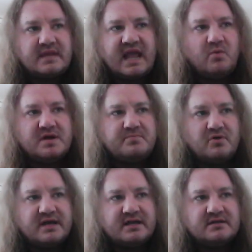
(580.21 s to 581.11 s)
At one
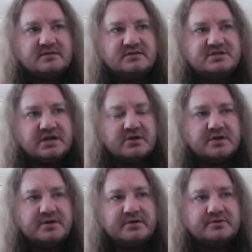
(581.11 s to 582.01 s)
point,
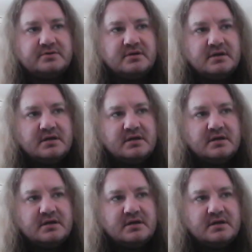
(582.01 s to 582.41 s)
Jericho